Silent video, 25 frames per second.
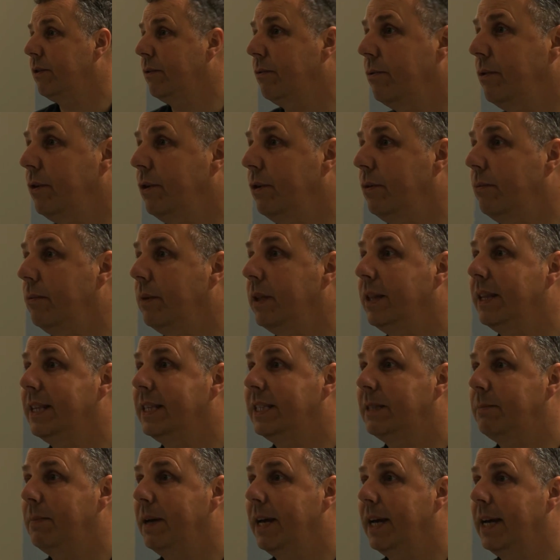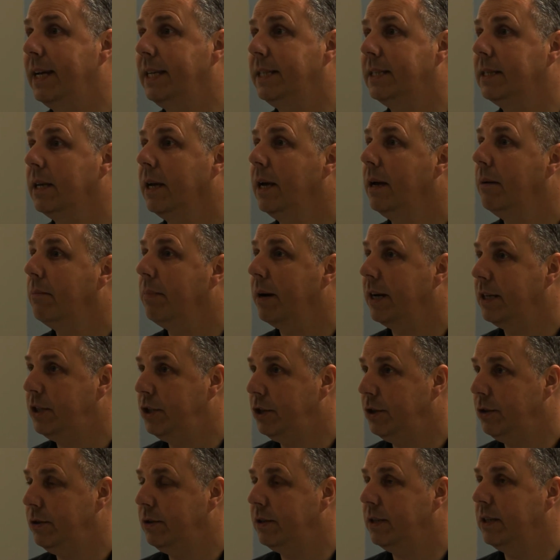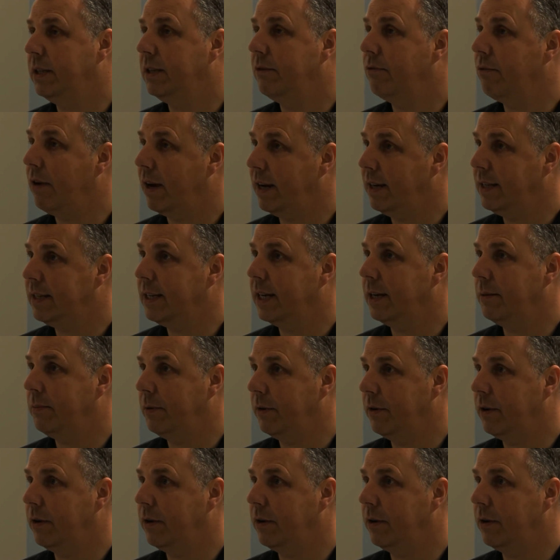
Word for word: the room and the space by choosing the right type of